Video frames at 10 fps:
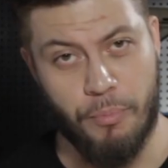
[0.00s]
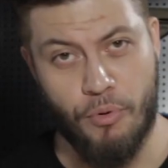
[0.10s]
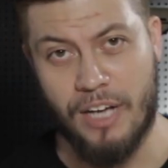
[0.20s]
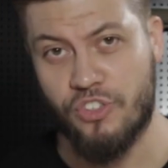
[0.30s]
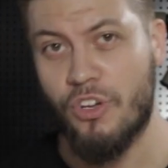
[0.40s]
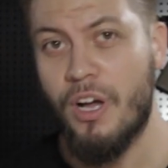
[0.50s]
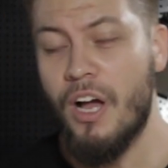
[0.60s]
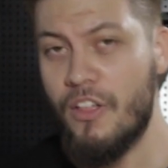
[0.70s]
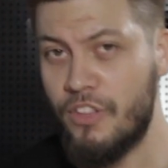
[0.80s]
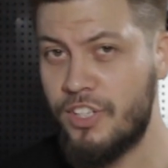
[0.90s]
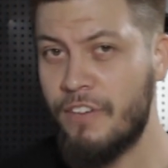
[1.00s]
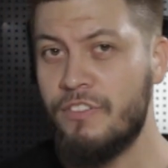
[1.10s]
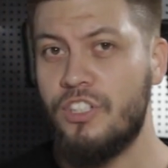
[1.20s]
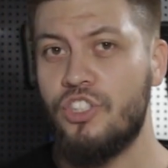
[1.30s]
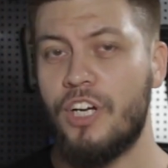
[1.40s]
the press. The
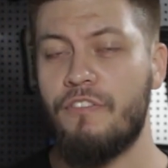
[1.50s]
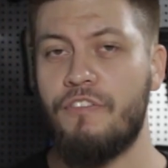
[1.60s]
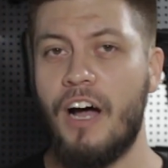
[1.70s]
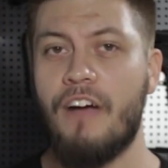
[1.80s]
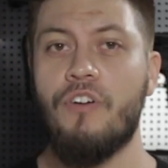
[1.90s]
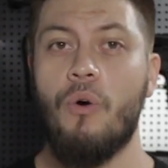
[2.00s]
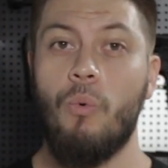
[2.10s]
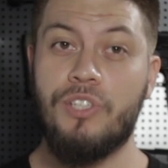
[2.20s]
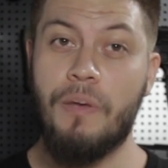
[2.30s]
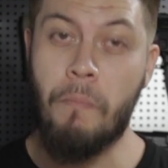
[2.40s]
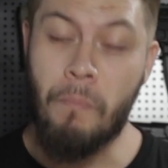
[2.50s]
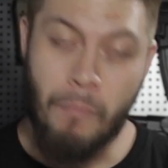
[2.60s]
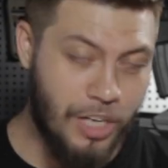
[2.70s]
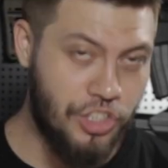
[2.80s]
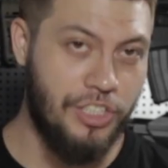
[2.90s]
17 Gen 5 was a
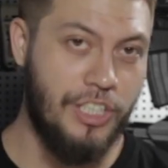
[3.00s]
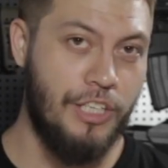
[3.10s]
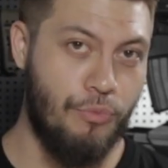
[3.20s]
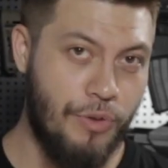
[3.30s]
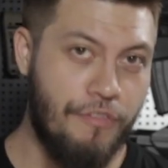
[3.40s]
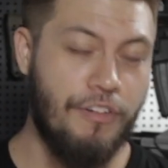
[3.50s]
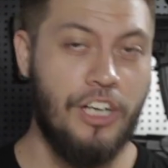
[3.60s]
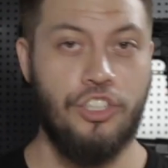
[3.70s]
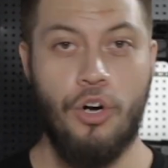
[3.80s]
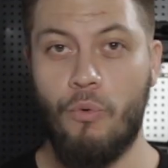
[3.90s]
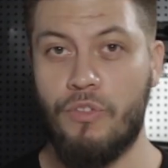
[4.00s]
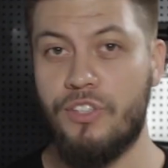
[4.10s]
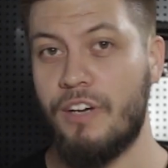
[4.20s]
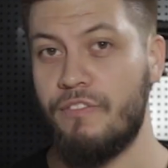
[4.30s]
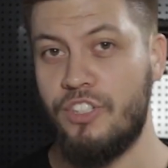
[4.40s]
much needed refresh over the
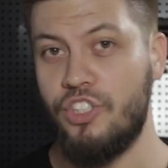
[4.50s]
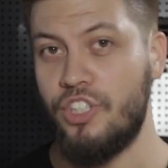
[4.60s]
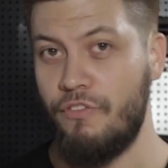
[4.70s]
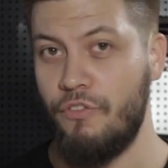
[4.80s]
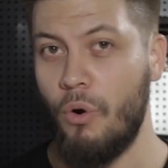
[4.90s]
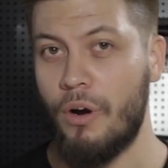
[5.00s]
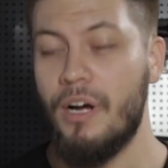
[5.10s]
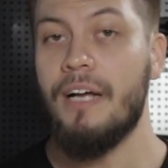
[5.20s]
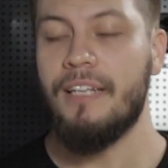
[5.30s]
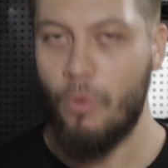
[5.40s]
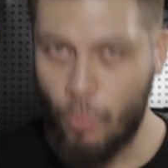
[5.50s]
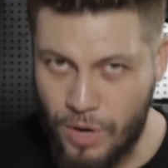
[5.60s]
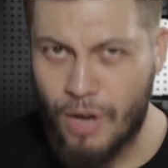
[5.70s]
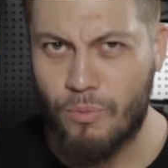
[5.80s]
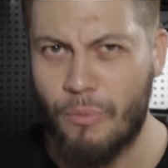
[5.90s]
17 Gen 4. Now,
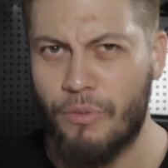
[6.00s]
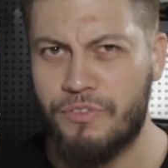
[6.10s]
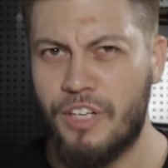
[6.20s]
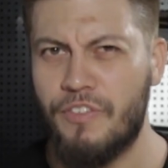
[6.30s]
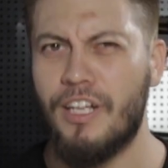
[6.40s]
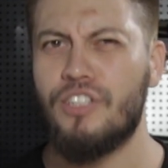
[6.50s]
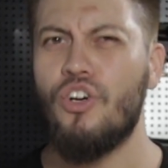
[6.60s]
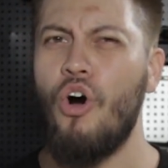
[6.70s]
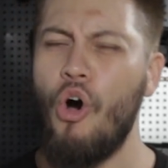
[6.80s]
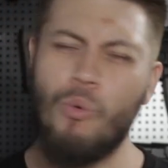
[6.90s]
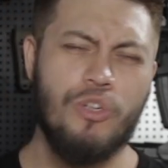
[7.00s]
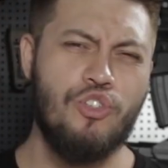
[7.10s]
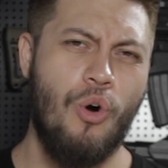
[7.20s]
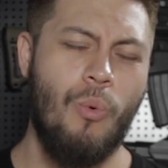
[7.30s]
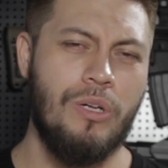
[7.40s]
we at RedWolf TV like to
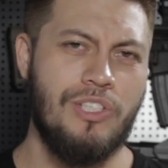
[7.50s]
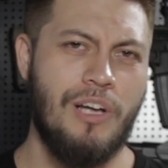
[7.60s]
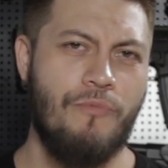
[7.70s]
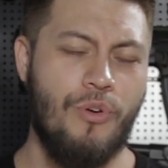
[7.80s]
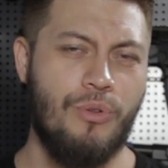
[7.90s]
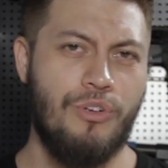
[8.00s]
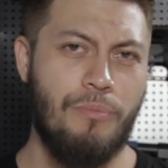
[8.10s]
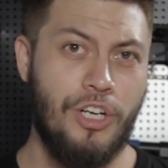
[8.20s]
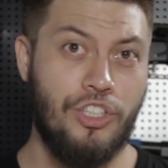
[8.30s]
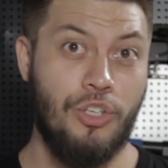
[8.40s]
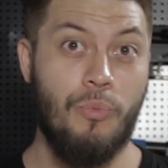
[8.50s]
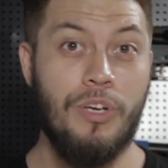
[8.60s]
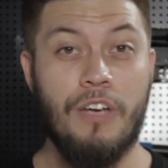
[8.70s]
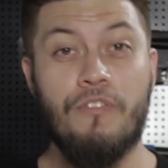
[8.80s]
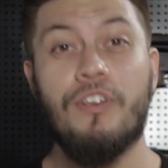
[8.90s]
always go one step further to make sure
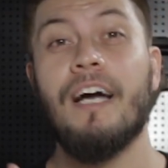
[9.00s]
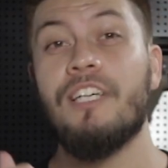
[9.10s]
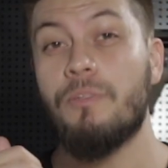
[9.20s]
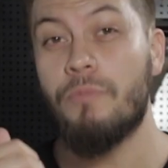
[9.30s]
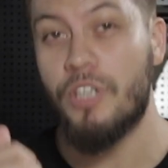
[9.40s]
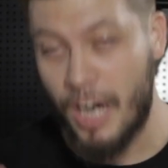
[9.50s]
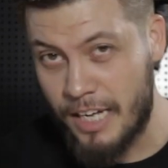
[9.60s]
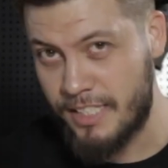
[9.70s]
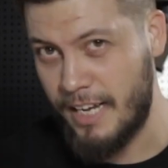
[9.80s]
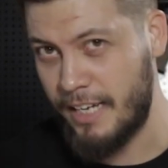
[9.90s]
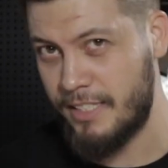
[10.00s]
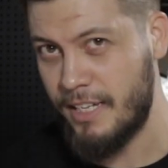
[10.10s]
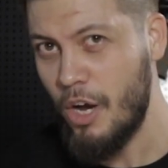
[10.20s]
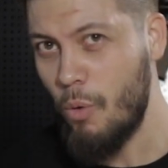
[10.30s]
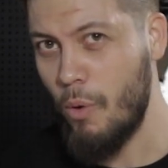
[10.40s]
we give you guys some context
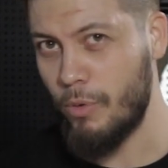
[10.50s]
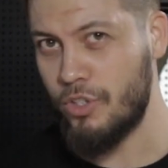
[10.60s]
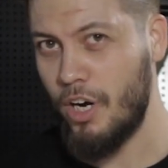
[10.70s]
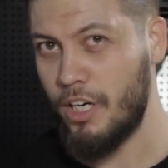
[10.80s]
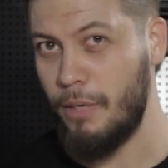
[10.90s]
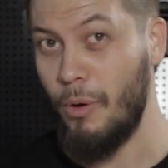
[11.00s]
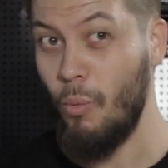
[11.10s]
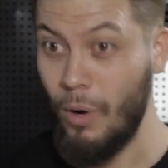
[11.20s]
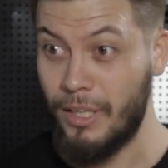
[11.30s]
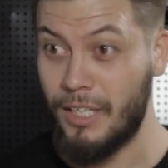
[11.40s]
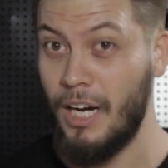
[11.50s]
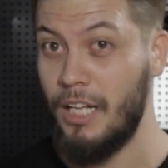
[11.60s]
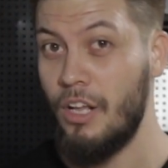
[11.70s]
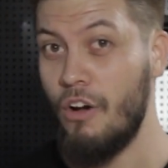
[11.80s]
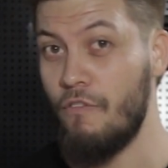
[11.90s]
when we're talking about one
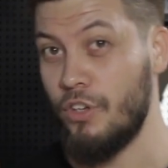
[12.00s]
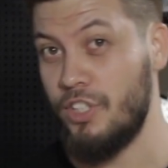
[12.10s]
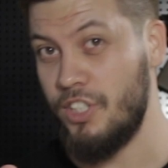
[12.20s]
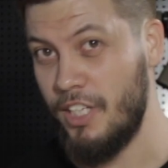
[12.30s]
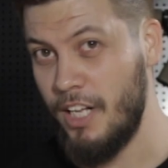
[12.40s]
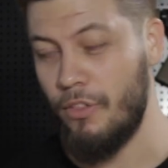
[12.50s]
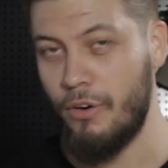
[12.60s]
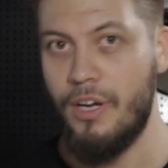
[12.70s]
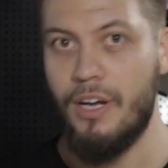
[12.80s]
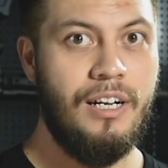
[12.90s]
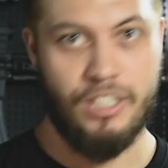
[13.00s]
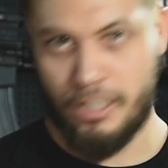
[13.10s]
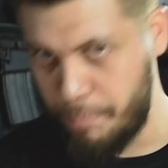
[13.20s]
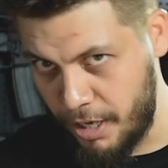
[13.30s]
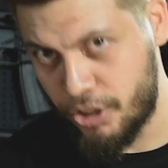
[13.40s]
gun versus another,
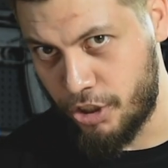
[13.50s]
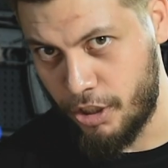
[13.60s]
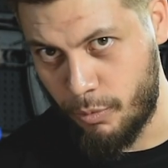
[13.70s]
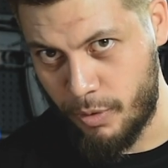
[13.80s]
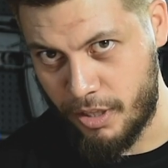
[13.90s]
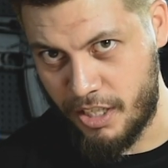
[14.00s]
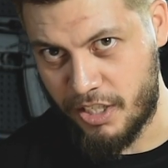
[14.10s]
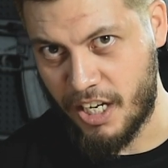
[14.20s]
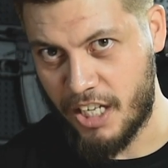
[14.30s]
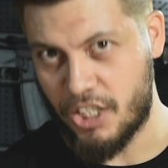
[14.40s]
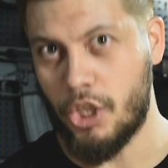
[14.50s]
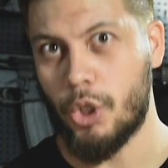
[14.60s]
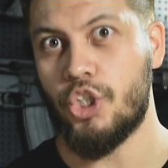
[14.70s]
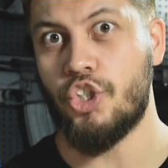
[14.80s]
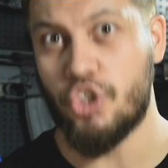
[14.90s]
especially when these guns
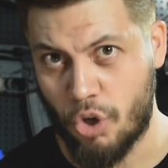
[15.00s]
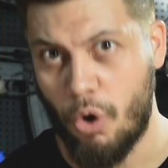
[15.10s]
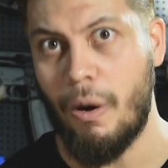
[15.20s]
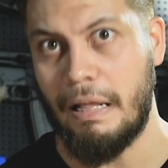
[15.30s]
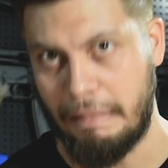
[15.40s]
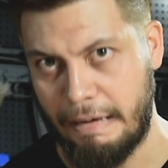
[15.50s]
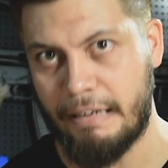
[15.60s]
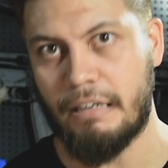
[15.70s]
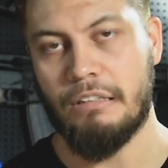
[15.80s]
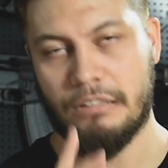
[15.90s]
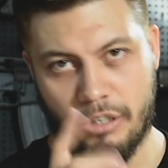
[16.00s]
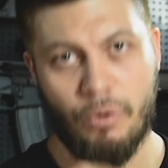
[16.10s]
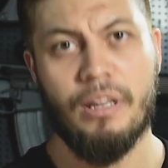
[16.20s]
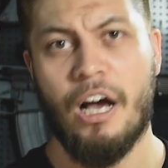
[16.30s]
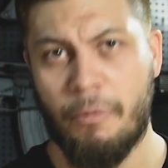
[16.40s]
look so alike.
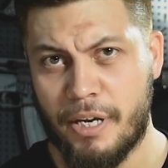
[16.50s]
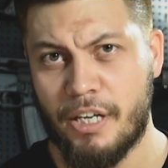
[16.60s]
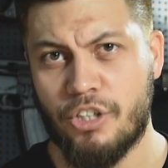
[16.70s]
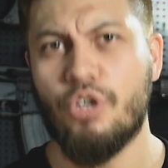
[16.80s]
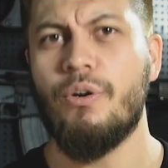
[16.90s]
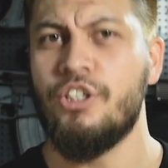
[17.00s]
So allow me to